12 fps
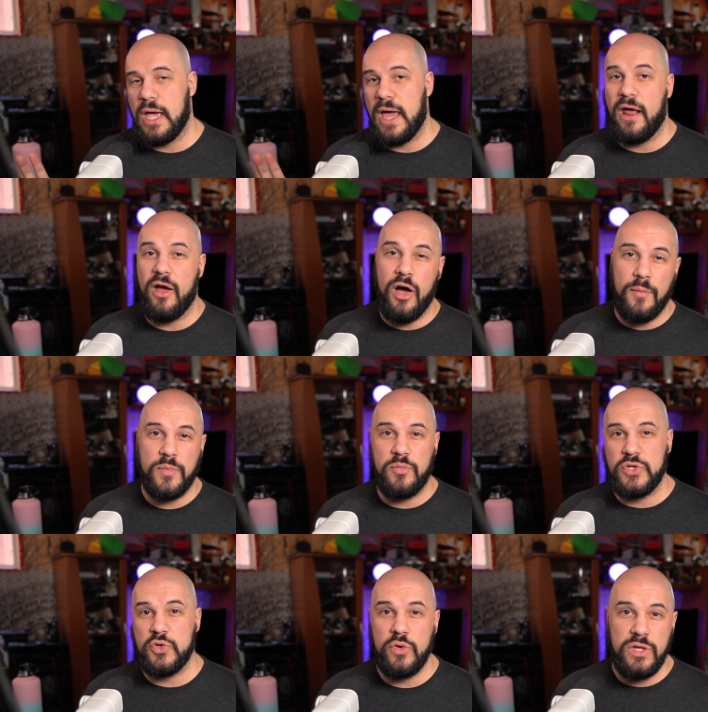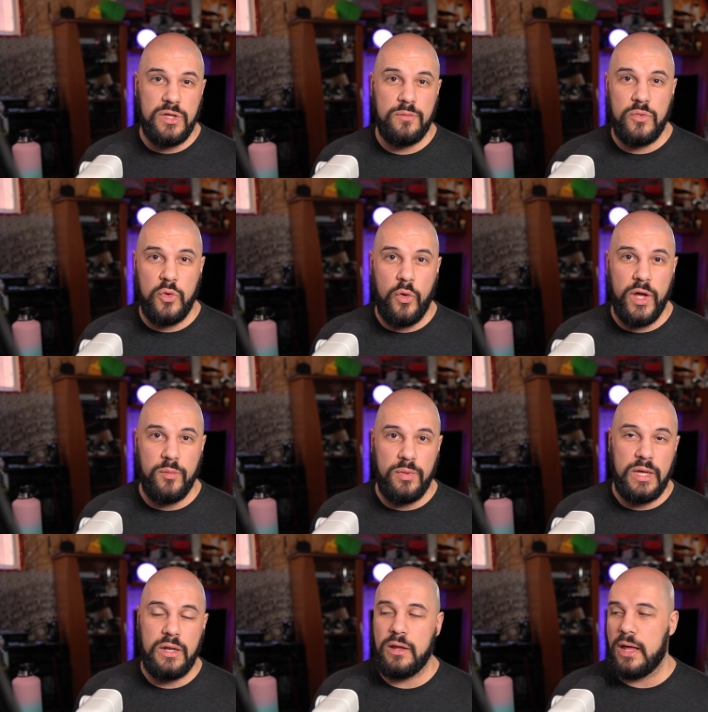and I hopped between them quite a
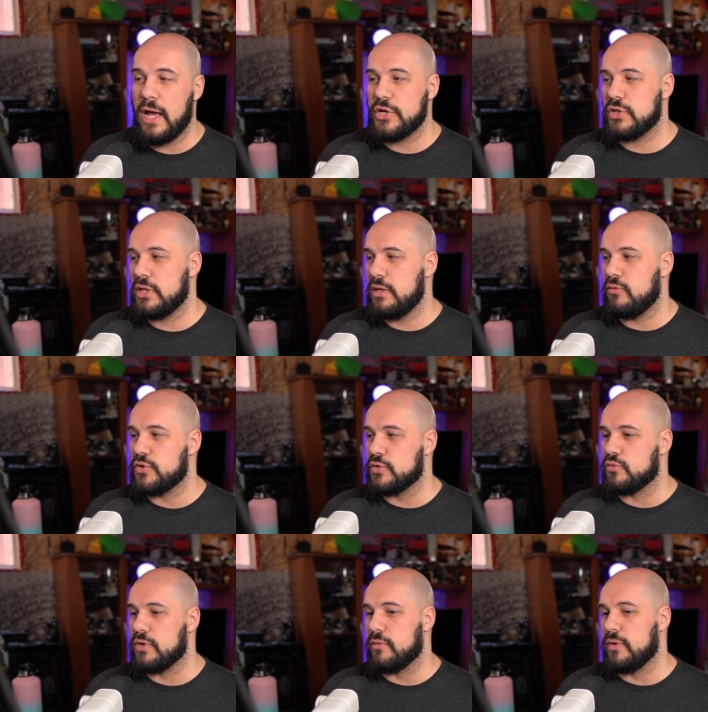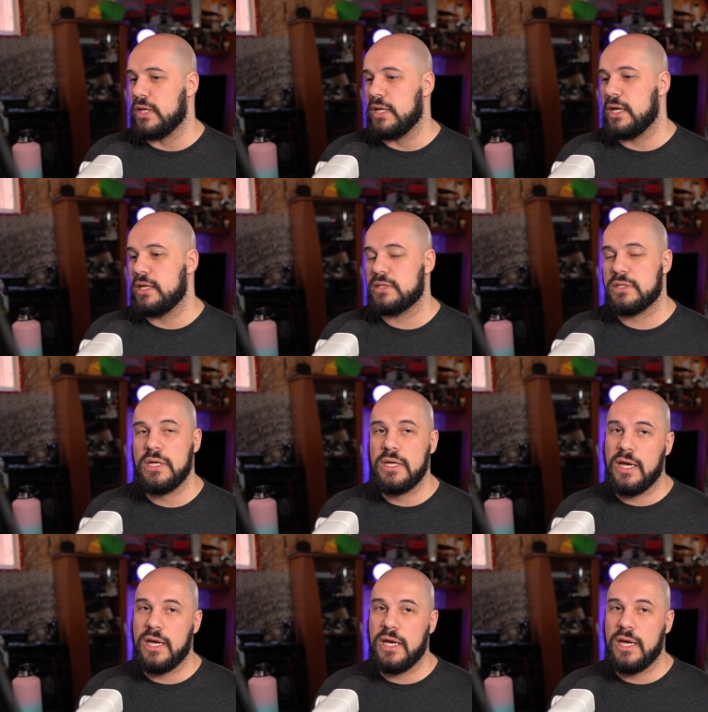bit, actually, which was really, really nice.